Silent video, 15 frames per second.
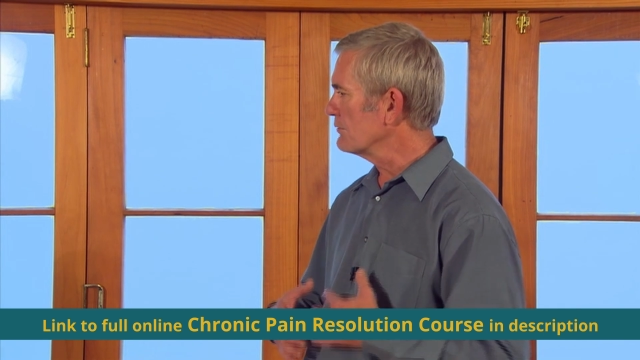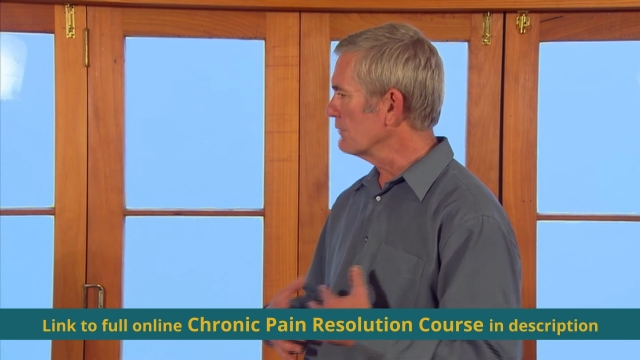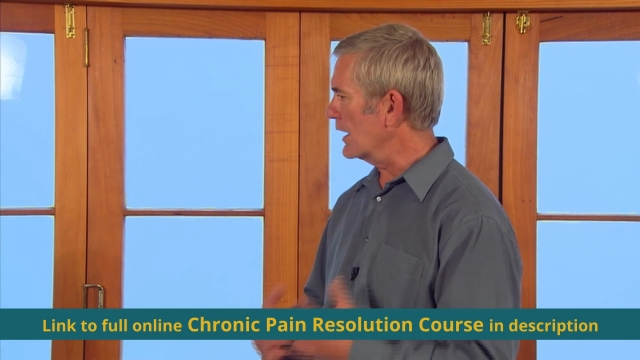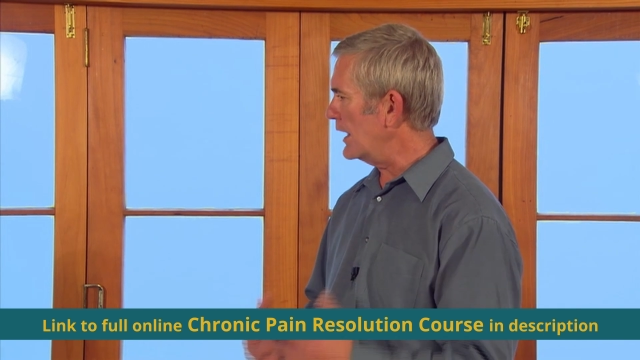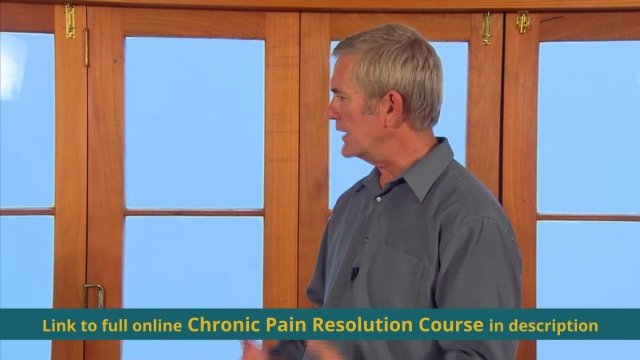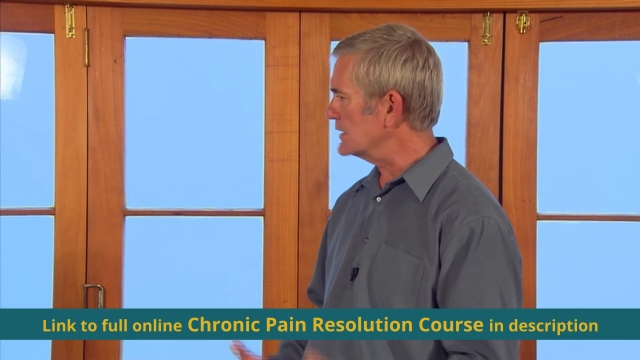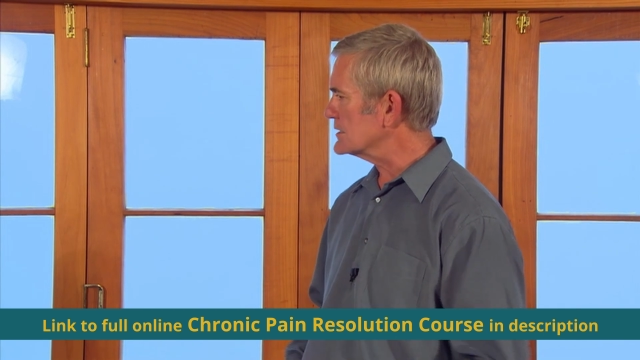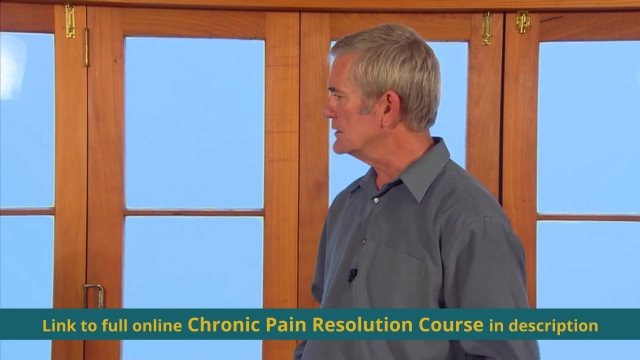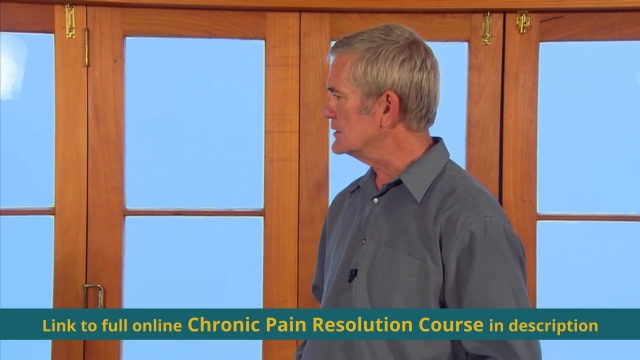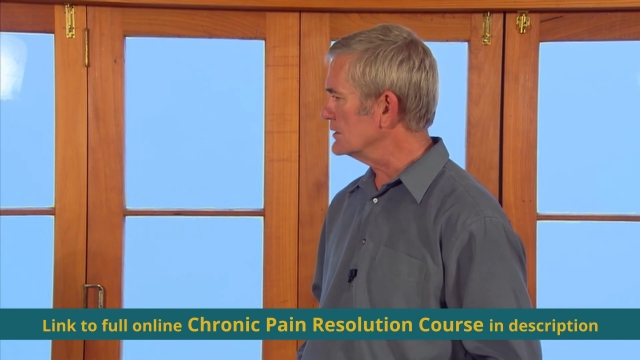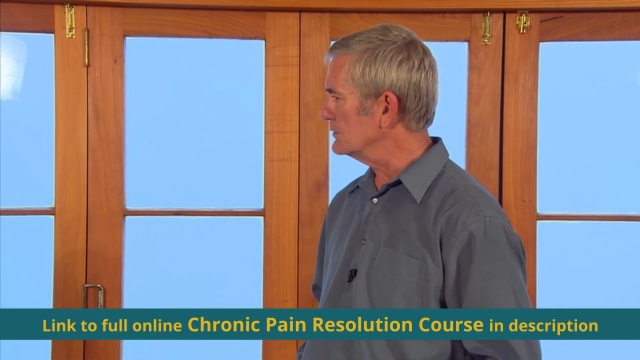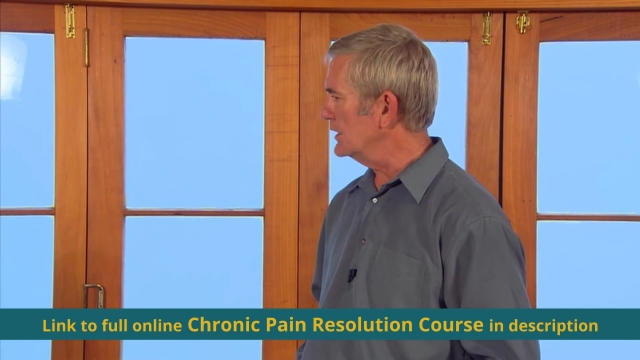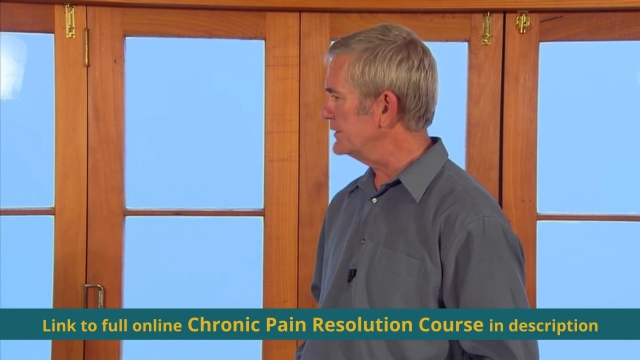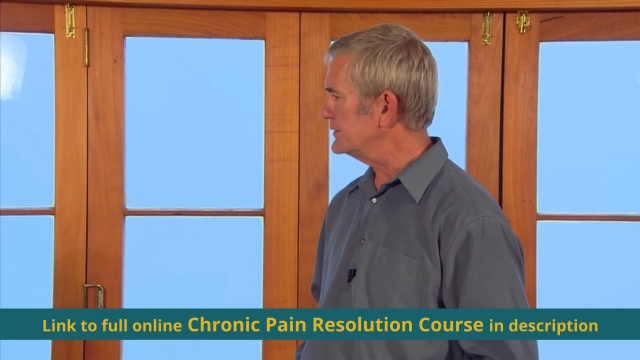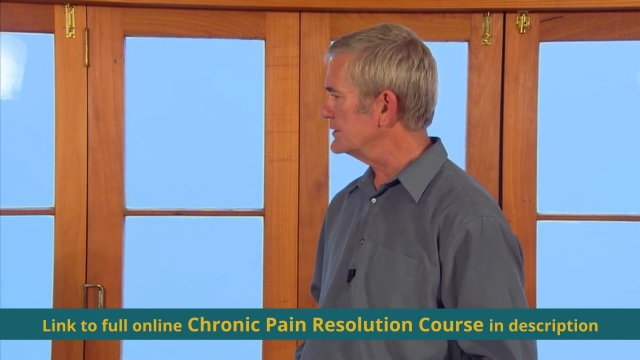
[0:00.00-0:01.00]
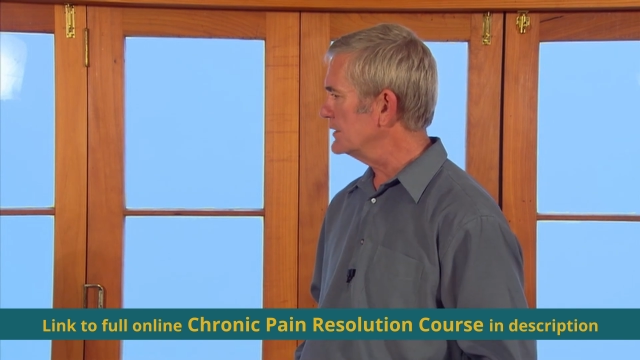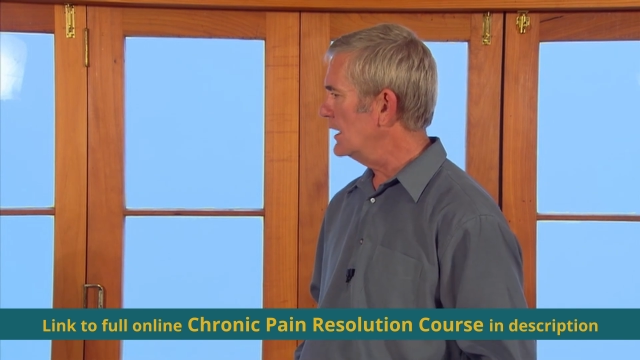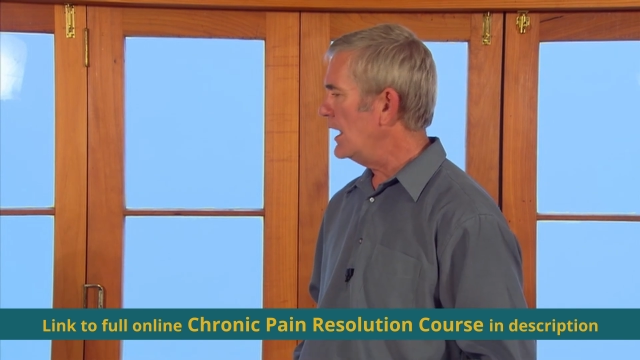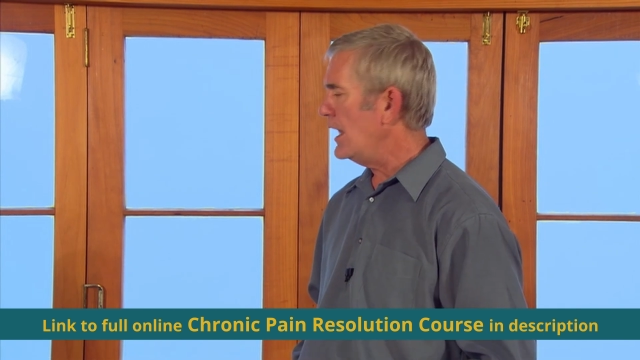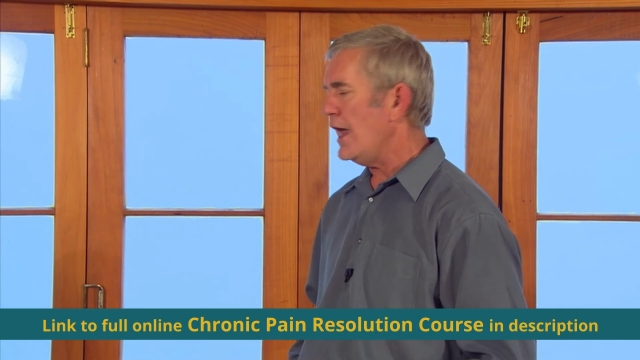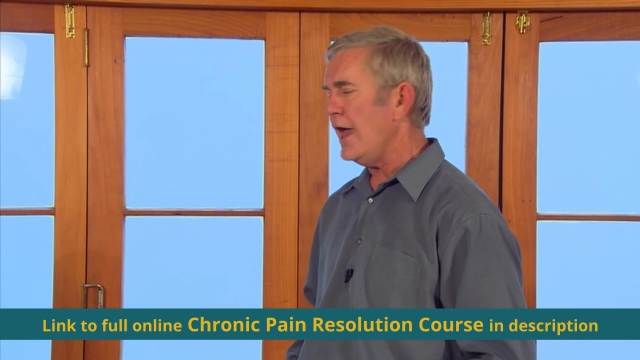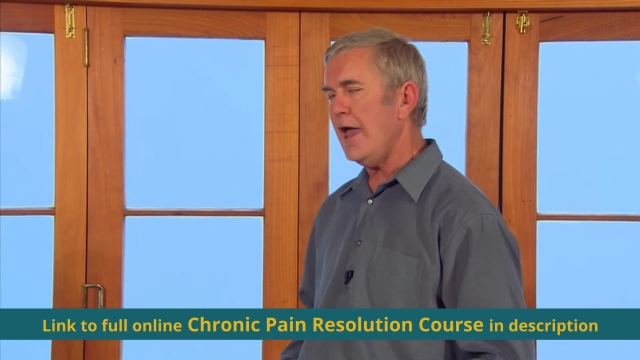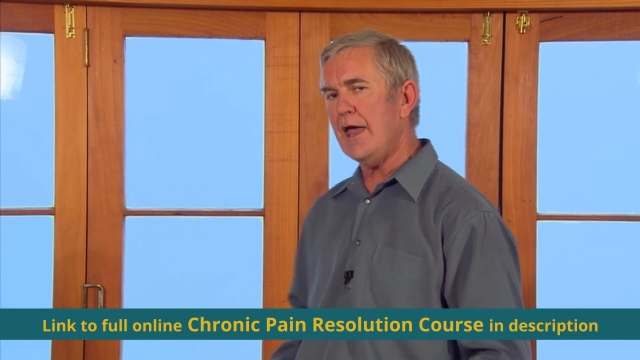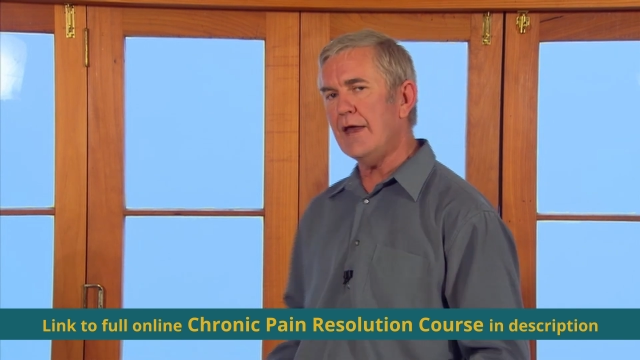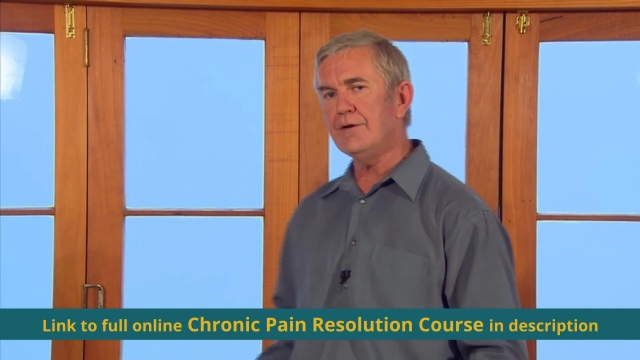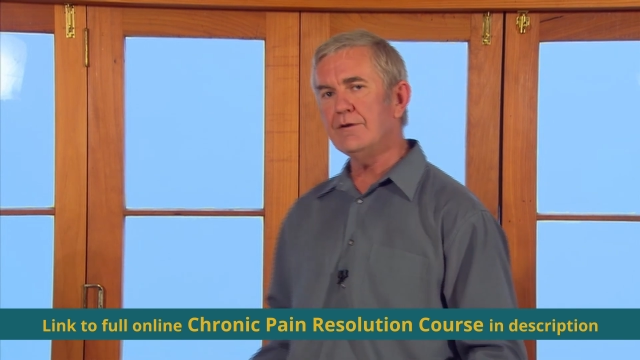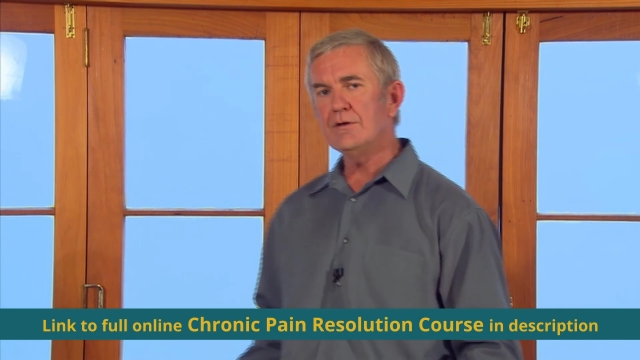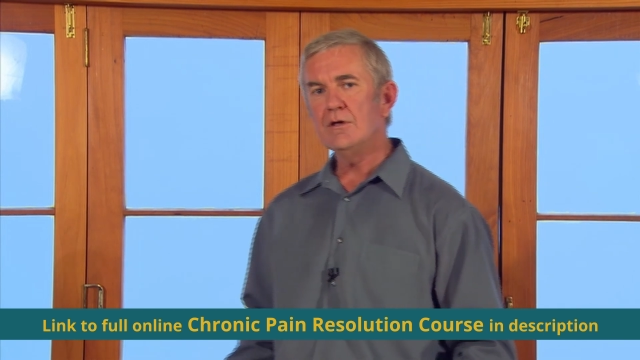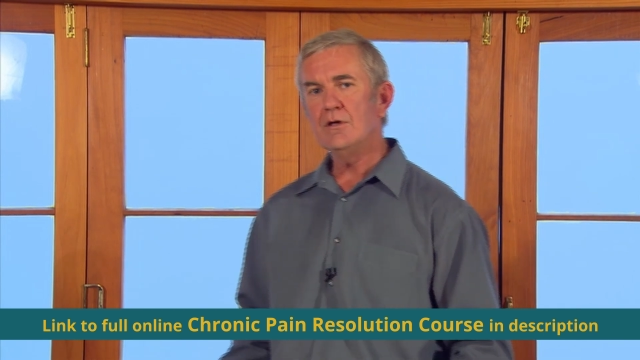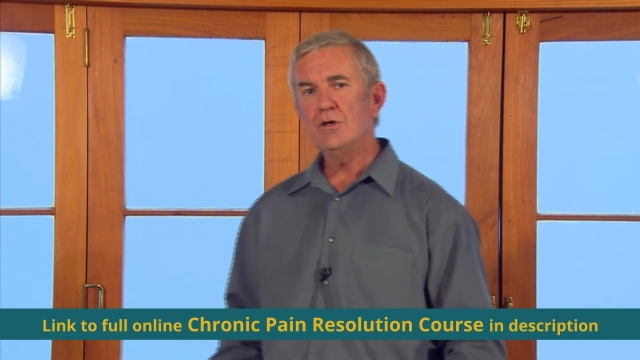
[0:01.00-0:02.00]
relax into it, and